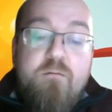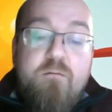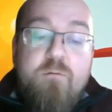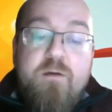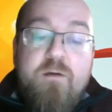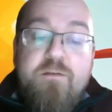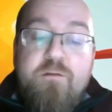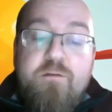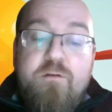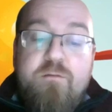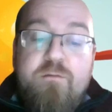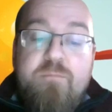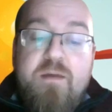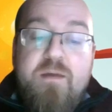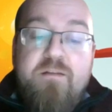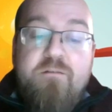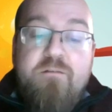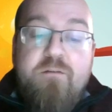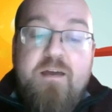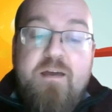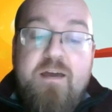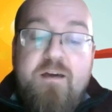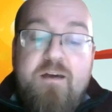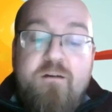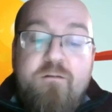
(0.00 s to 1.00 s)
Whether you're a
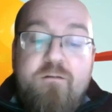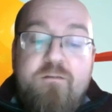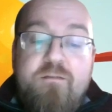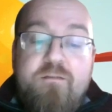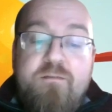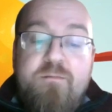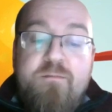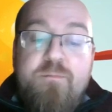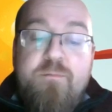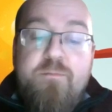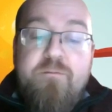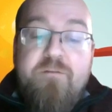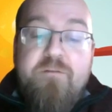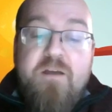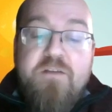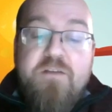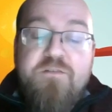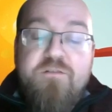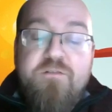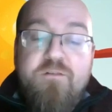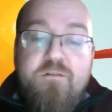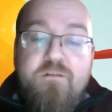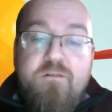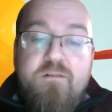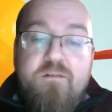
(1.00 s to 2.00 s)
mental health
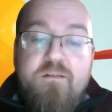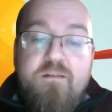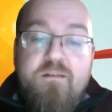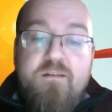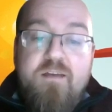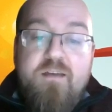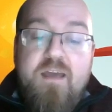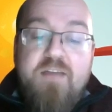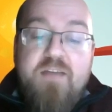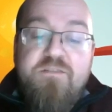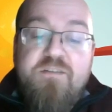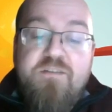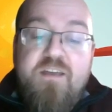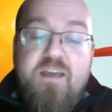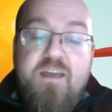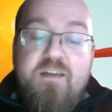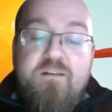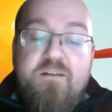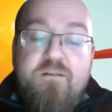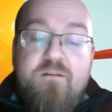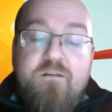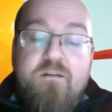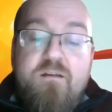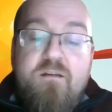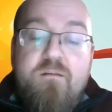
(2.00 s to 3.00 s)
professional,
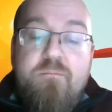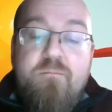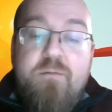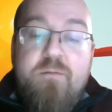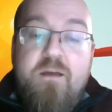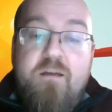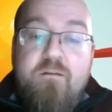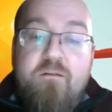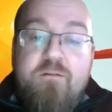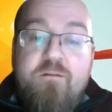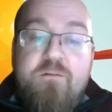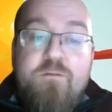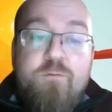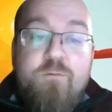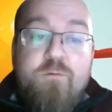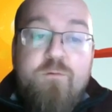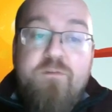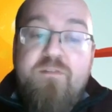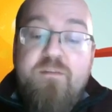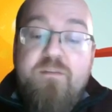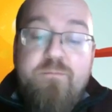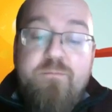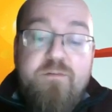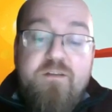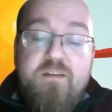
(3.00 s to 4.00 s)
educator, parent, or
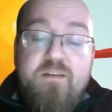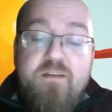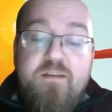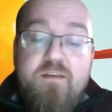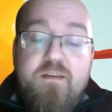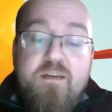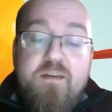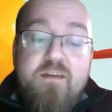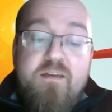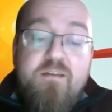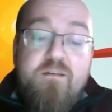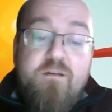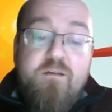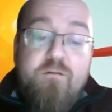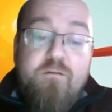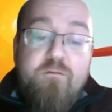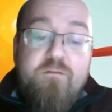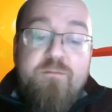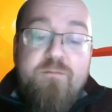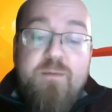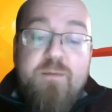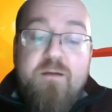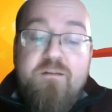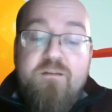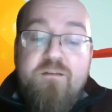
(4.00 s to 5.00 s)
simply
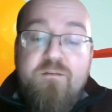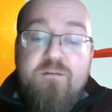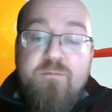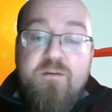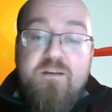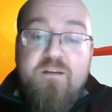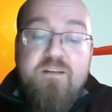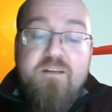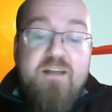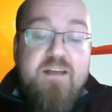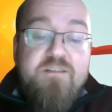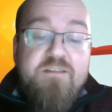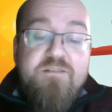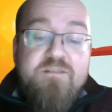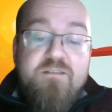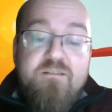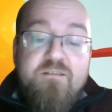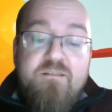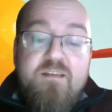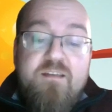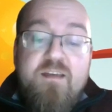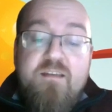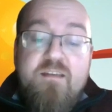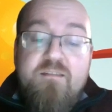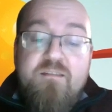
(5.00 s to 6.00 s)
curious about human
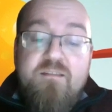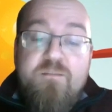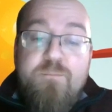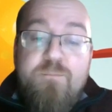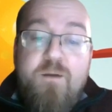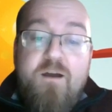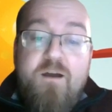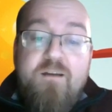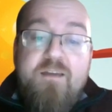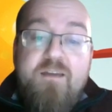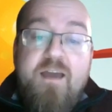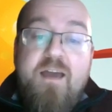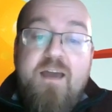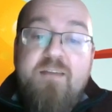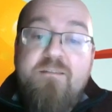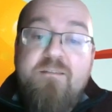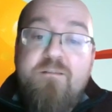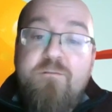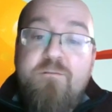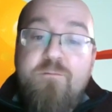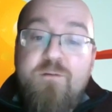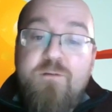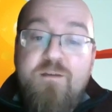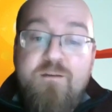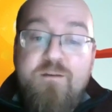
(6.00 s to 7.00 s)
connections, this podcast
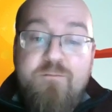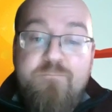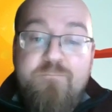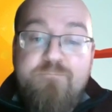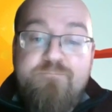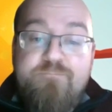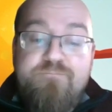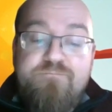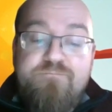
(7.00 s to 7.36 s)
is for you.